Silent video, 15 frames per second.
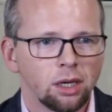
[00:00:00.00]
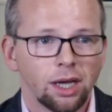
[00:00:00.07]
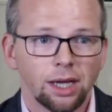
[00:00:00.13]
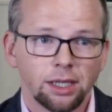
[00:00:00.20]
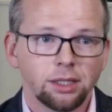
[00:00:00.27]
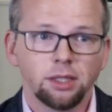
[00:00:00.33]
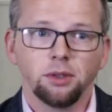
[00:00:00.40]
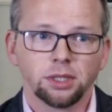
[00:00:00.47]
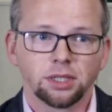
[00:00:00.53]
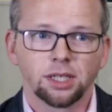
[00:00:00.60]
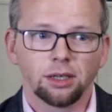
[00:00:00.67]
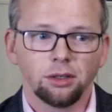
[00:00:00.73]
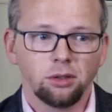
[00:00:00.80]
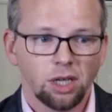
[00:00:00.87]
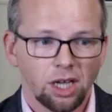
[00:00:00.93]
And in doing
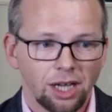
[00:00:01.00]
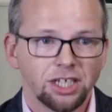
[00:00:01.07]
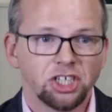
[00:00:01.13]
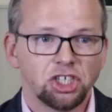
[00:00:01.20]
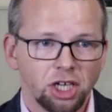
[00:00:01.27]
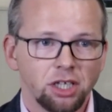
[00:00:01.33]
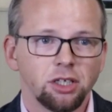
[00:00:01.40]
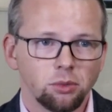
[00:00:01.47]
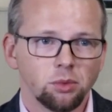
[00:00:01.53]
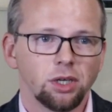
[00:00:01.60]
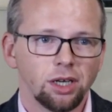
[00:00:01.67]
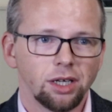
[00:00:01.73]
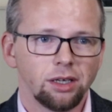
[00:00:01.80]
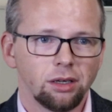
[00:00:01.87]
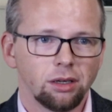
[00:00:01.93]
so,
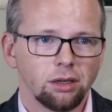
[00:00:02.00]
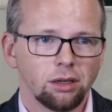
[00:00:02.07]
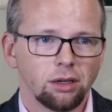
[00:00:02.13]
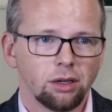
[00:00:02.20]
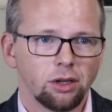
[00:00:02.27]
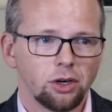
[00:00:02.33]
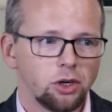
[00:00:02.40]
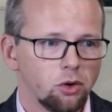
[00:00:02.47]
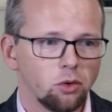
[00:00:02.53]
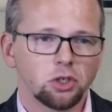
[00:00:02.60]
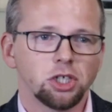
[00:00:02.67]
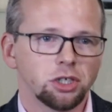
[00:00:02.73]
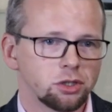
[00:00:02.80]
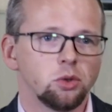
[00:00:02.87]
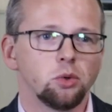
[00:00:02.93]
genuinely, not
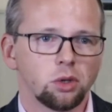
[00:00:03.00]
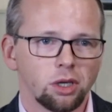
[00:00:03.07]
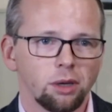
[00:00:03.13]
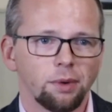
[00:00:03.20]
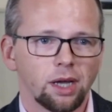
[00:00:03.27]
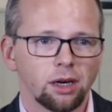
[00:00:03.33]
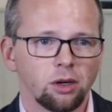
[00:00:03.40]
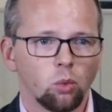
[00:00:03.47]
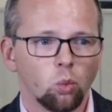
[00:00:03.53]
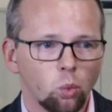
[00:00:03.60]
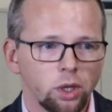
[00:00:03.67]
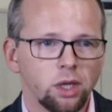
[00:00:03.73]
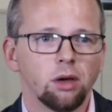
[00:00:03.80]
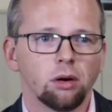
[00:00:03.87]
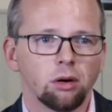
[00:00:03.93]
just talking about it,
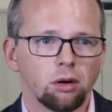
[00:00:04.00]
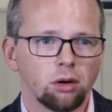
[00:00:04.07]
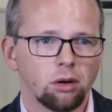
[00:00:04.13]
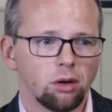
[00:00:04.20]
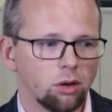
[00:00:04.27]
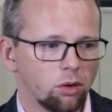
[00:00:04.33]
we are.